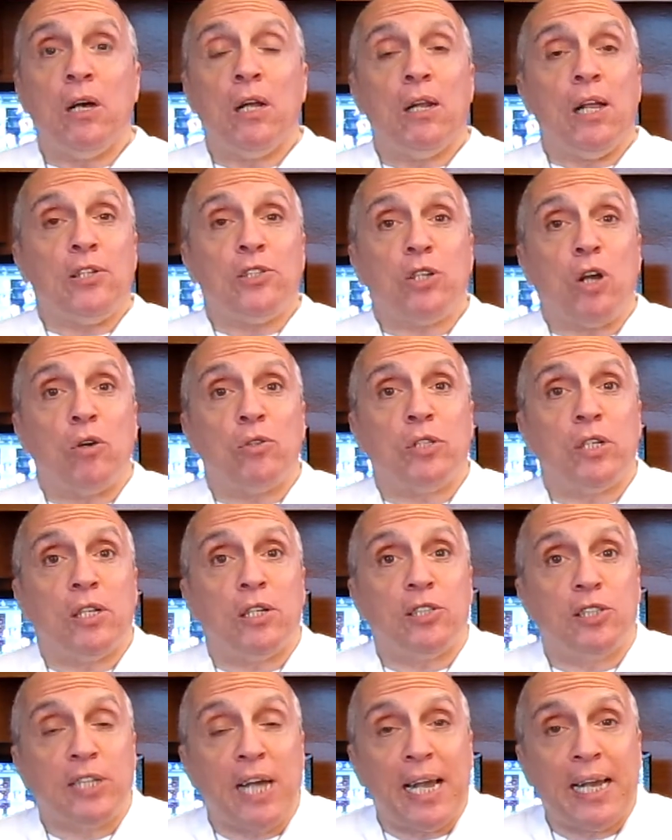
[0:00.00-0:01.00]
let's go to
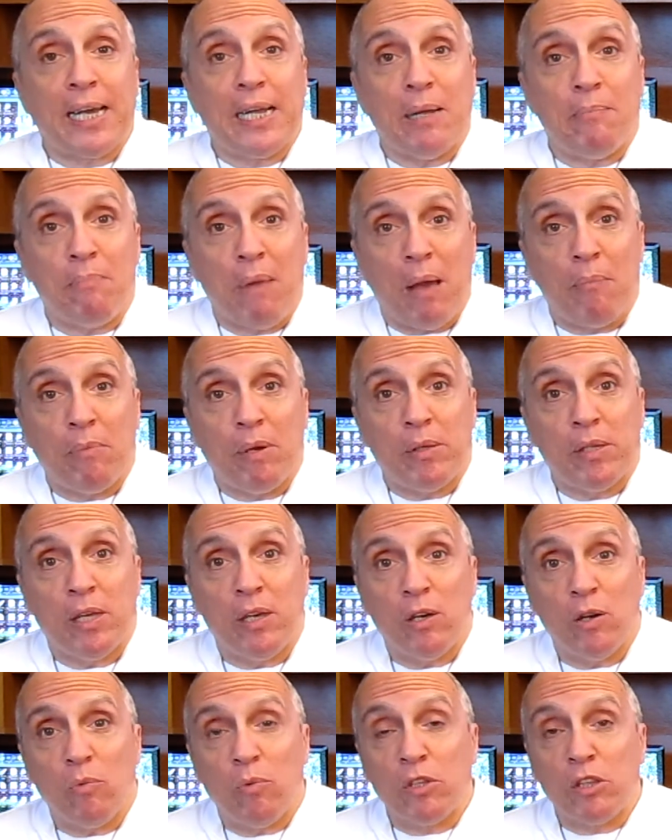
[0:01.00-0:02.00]
the Second Amendment
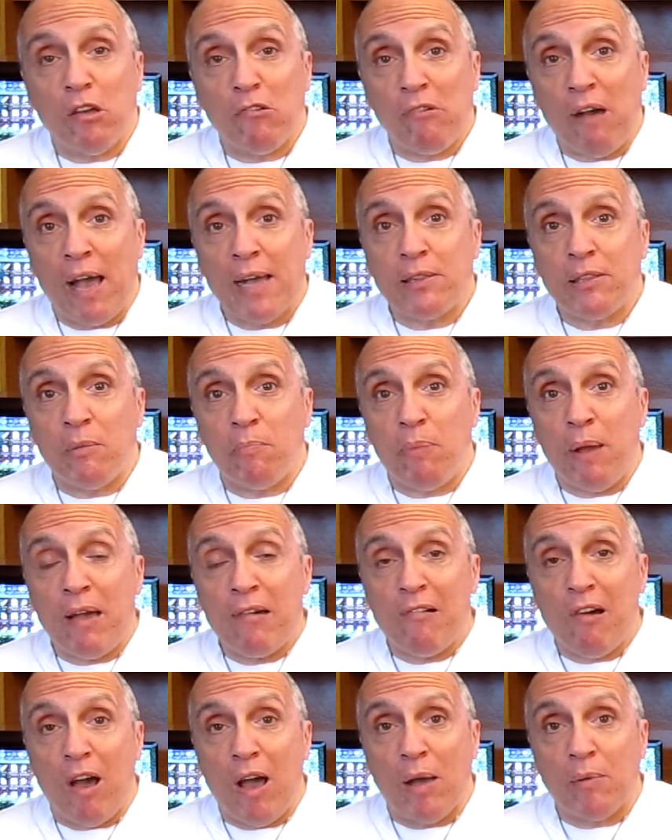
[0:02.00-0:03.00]
with the right to
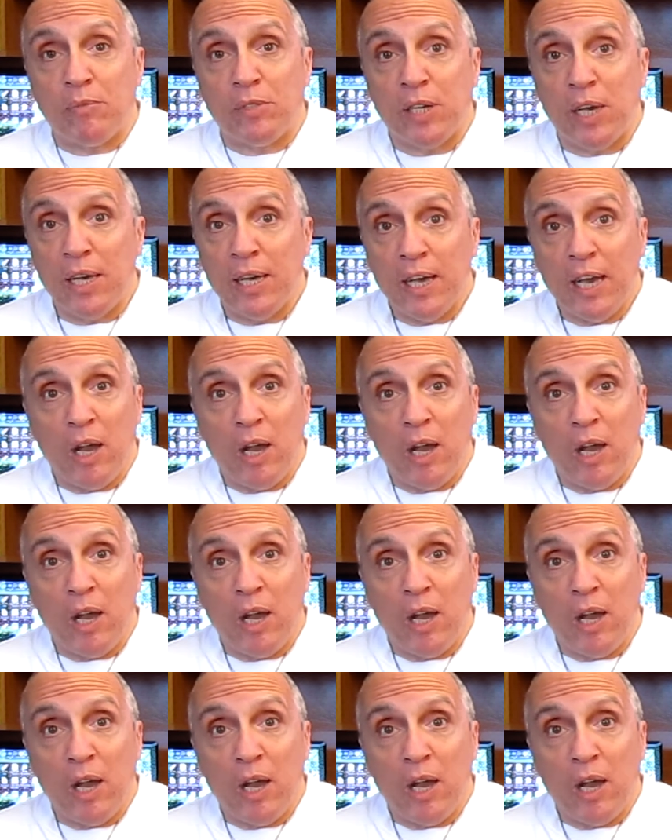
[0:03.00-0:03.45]
bear arms.